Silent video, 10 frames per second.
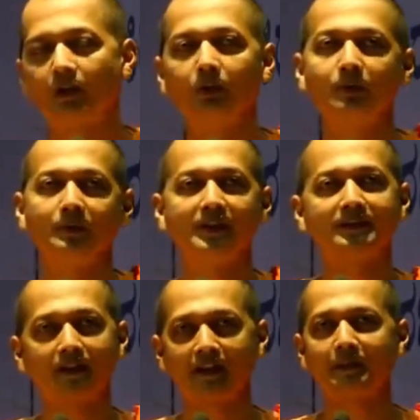Oh, he
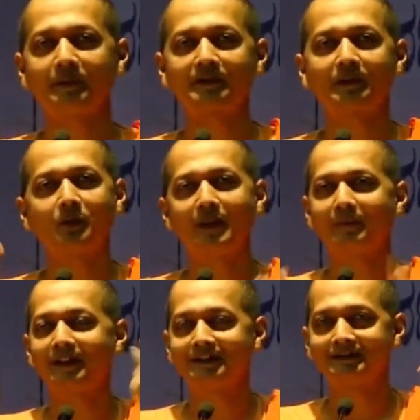is a great person, who
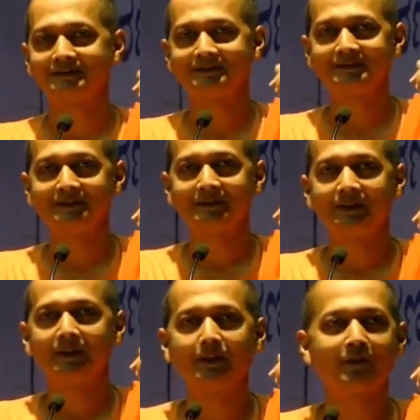am I?
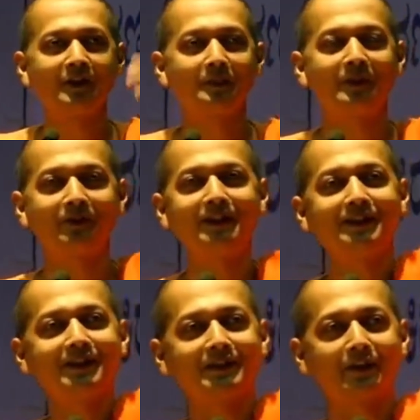Difference between
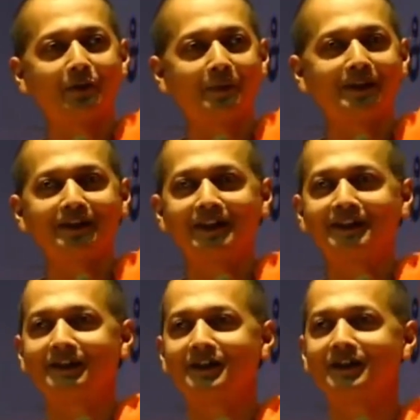
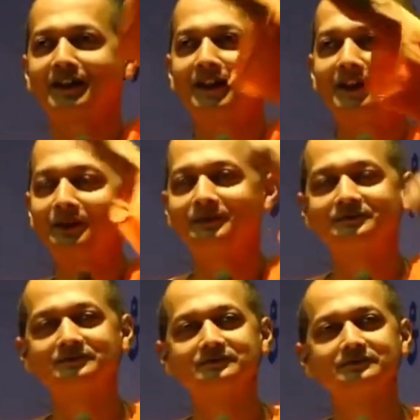Sarvapriyananda Radhakrishnan and you?
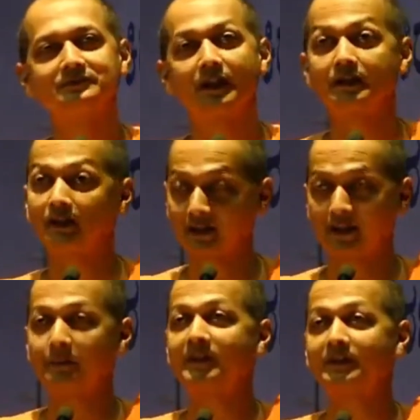Another
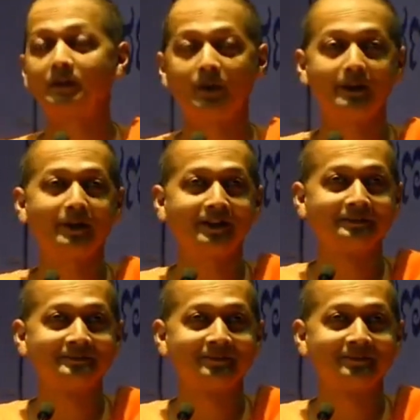great person, who am I?